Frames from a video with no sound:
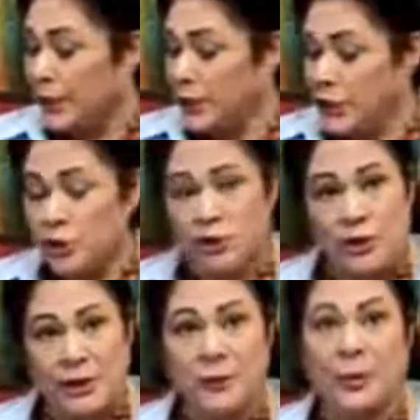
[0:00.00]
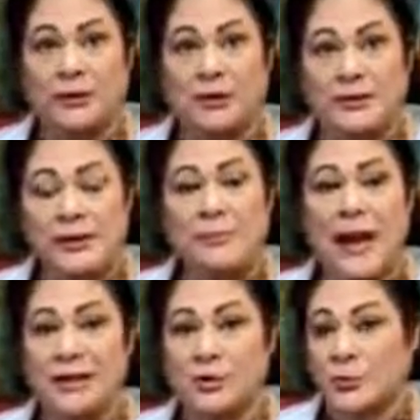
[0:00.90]
initially when the tea
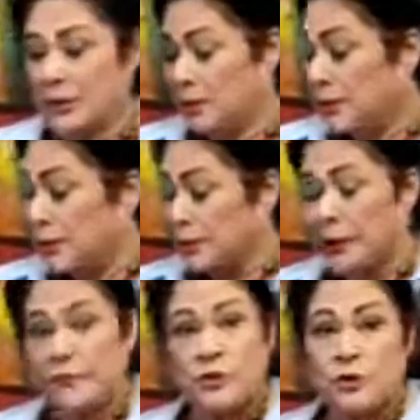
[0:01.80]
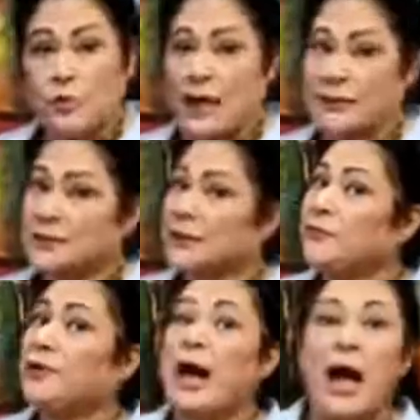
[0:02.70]
bags were given to us,
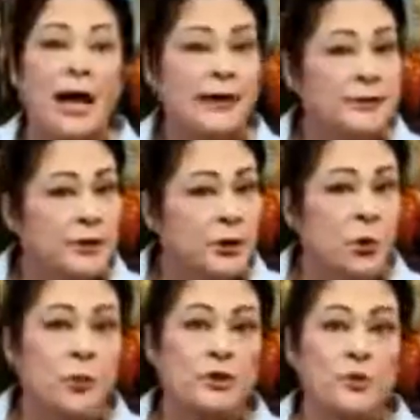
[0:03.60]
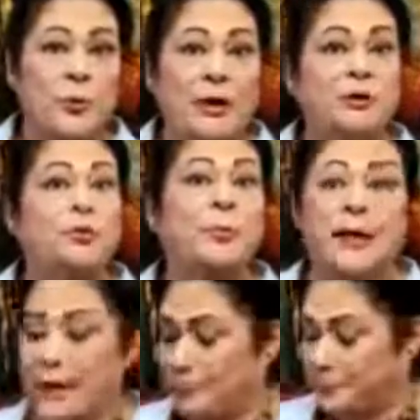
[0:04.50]
even I didn't know which one to
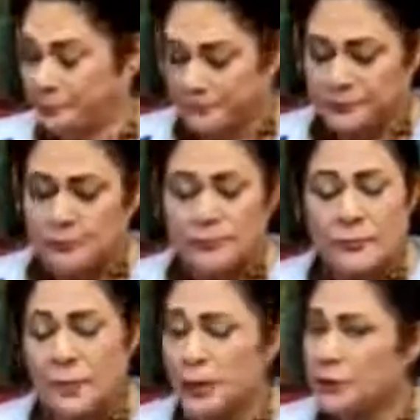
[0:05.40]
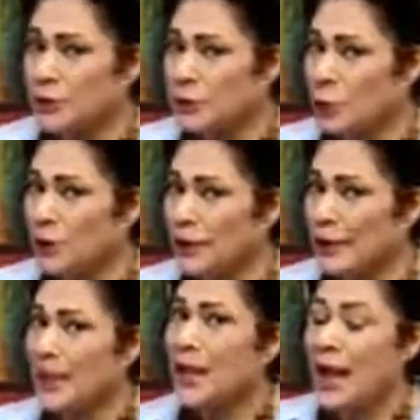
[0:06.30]
pick up.
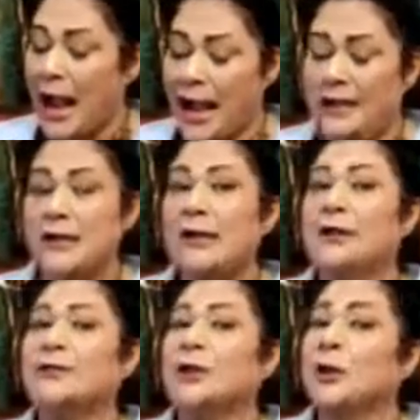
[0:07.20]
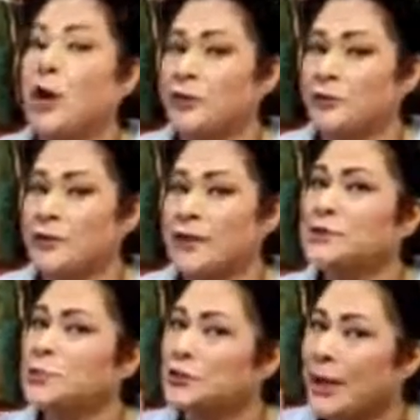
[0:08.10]
Slowly, I learned a lot of
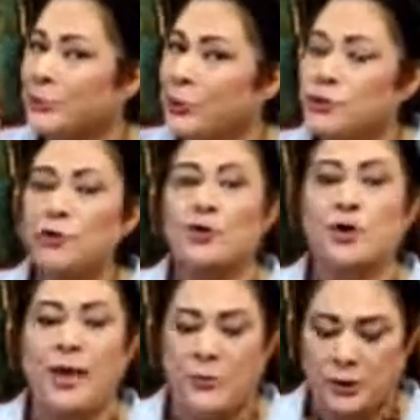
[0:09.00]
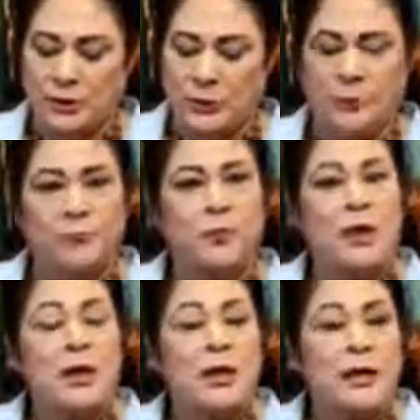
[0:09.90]
things which I'm going to share with
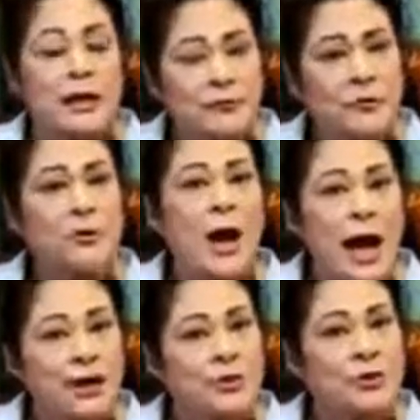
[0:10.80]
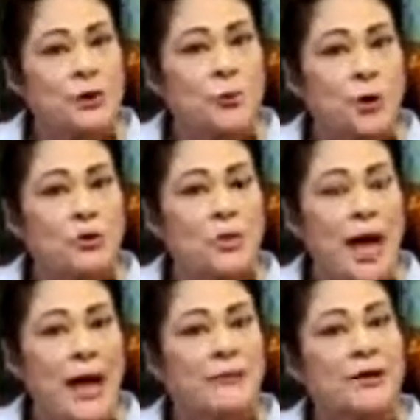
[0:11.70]
you. If you actually want to
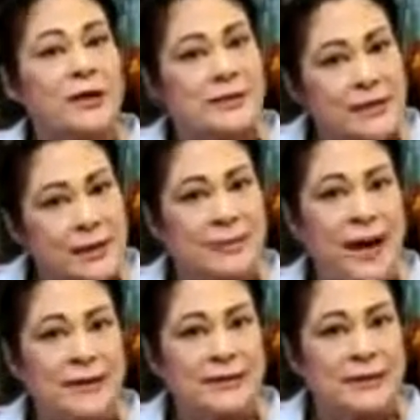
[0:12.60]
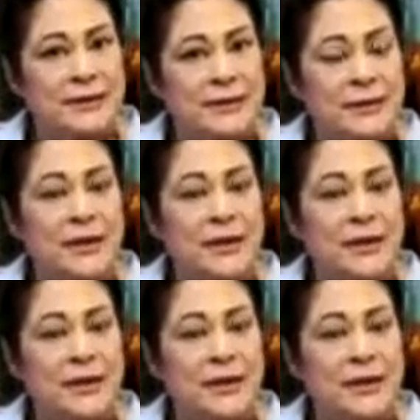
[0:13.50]
have a tea bag tea,